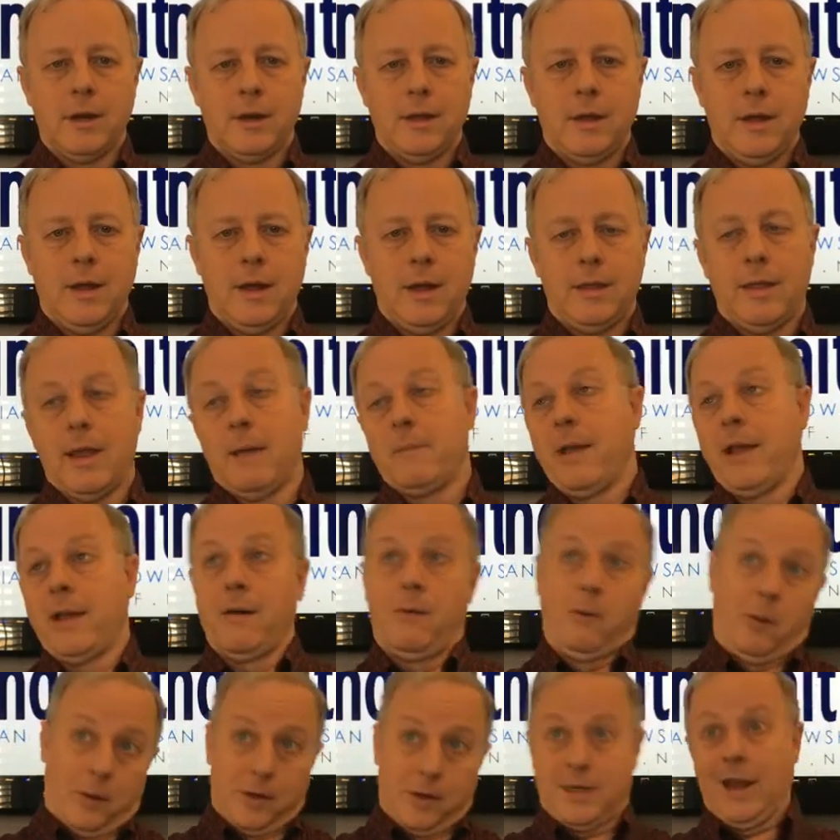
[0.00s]
And they may go,
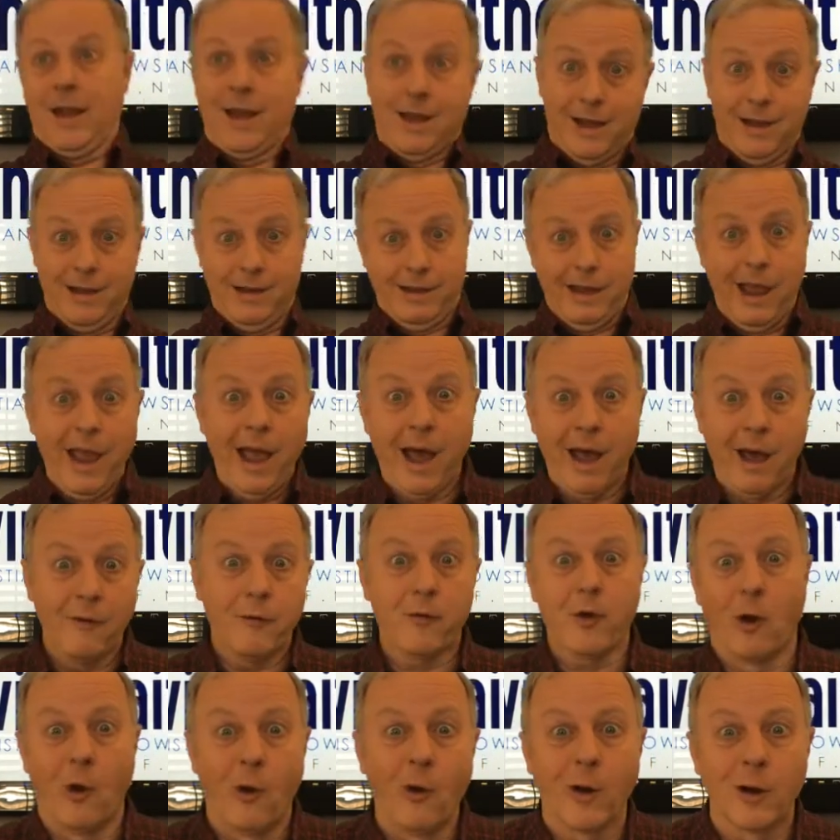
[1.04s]
well, duh, yeah, of
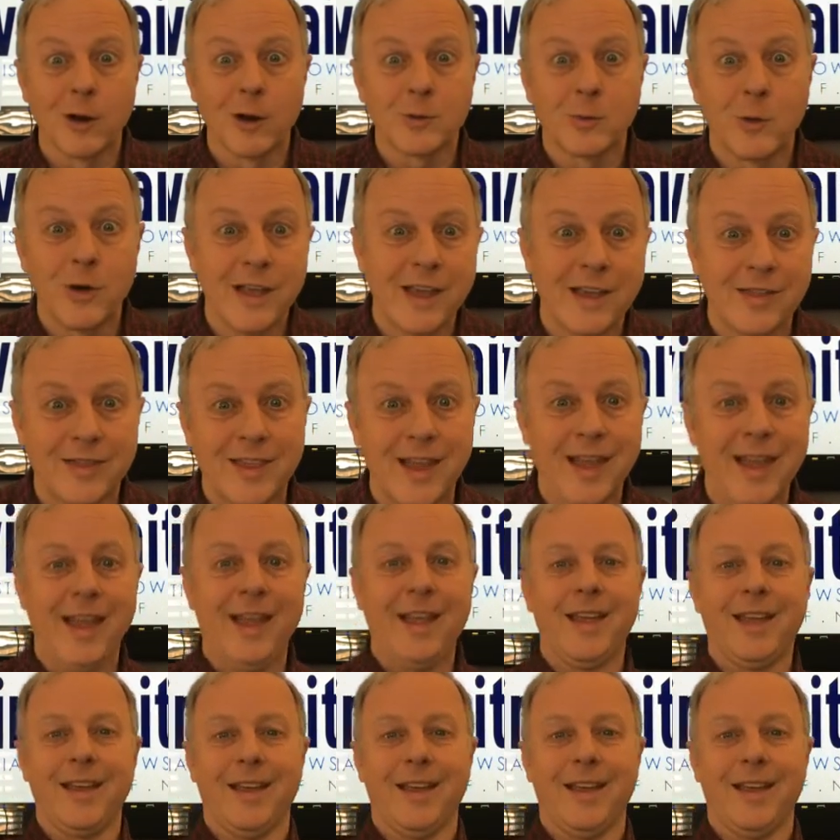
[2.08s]
course, what do you think?